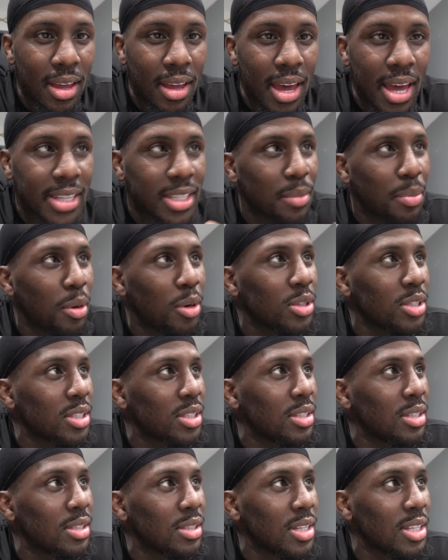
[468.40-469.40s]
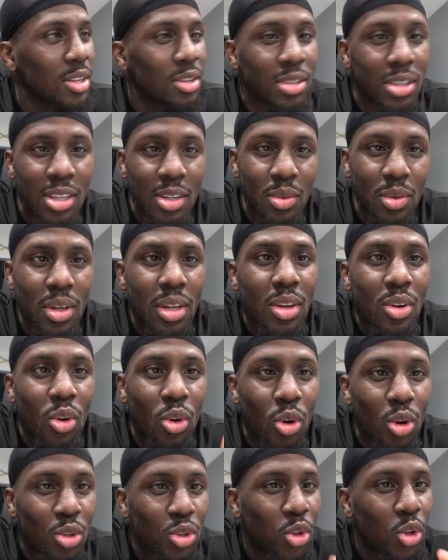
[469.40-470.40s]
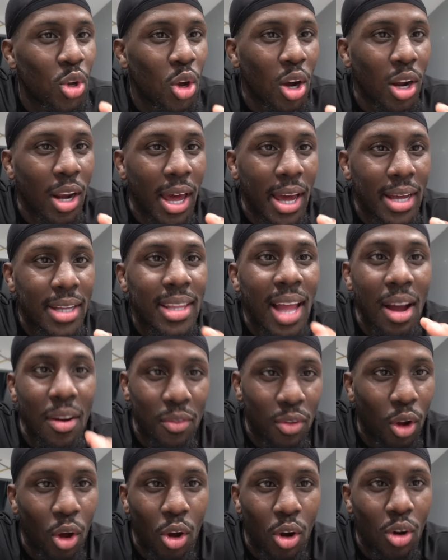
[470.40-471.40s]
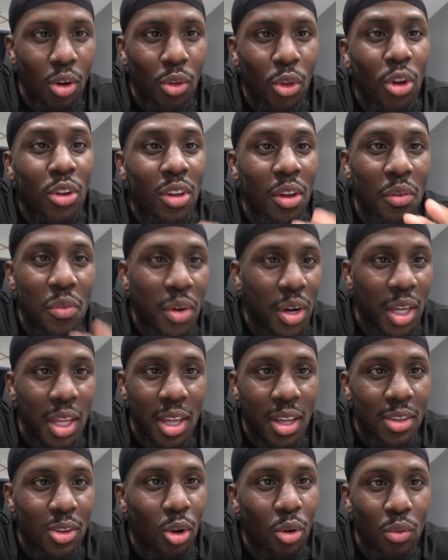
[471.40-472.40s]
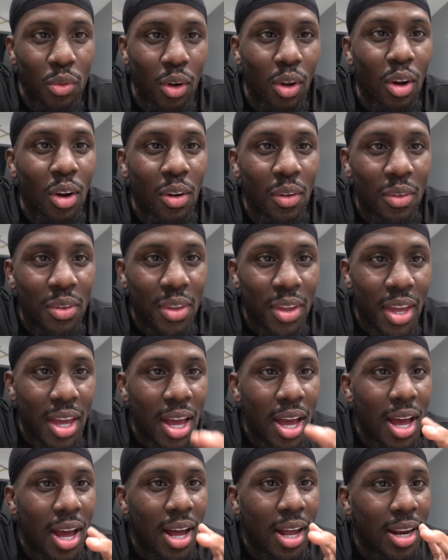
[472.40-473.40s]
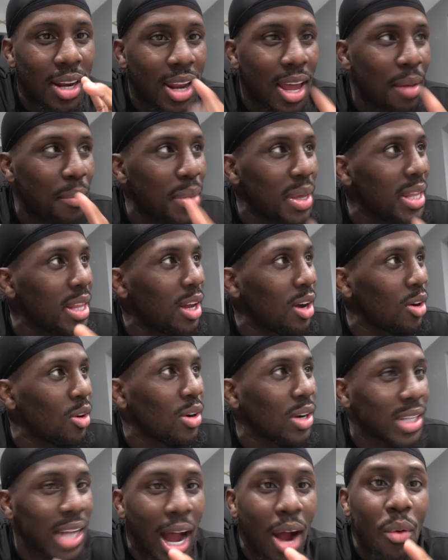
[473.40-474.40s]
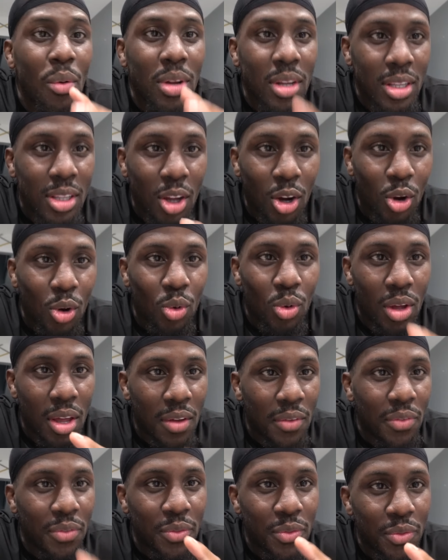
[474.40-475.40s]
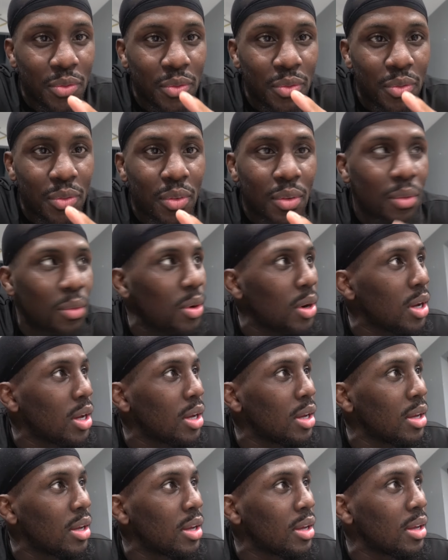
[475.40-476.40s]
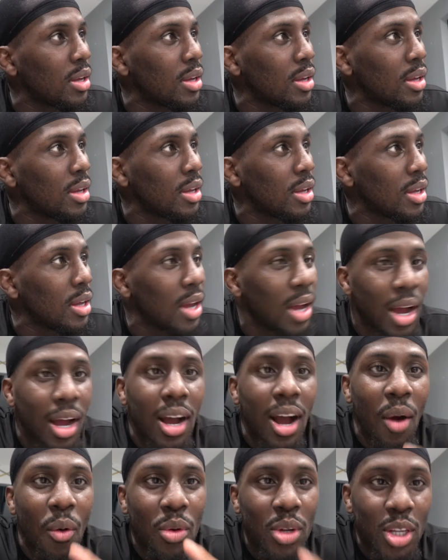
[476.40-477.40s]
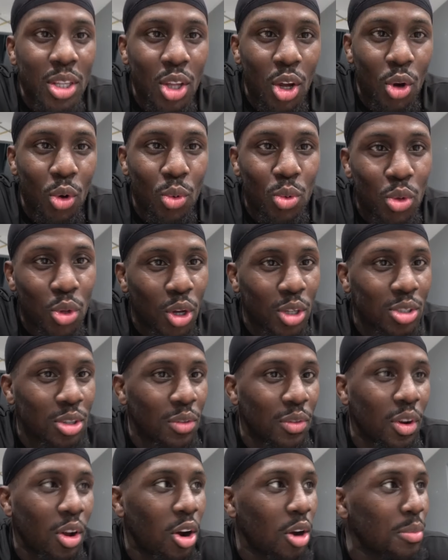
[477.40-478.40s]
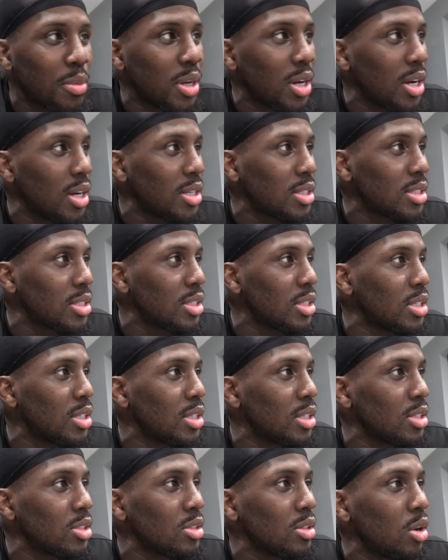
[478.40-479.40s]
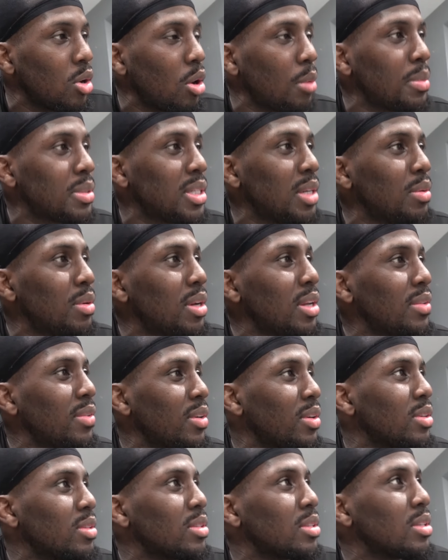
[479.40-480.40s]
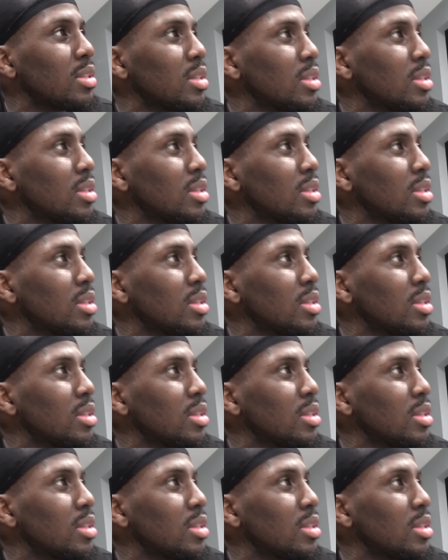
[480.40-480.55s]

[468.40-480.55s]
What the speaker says: at the person that y'all dealing with? Or do y'all like not vlog? Or they'll say, fuck it, and don't vlog. Let me know. Because I want to know if... What? I want to know, do y'all still vlog? Because... Hold on, let me see what it is first.